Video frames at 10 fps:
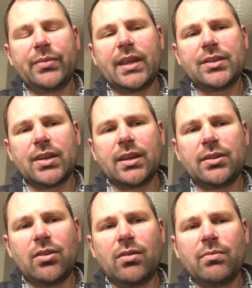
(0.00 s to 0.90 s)
these are
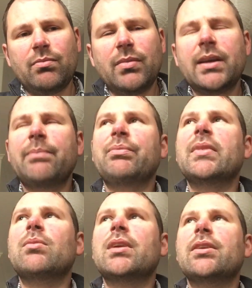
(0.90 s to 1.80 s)
not
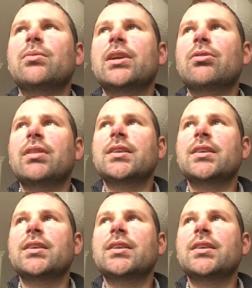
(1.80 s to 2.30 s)
what do you call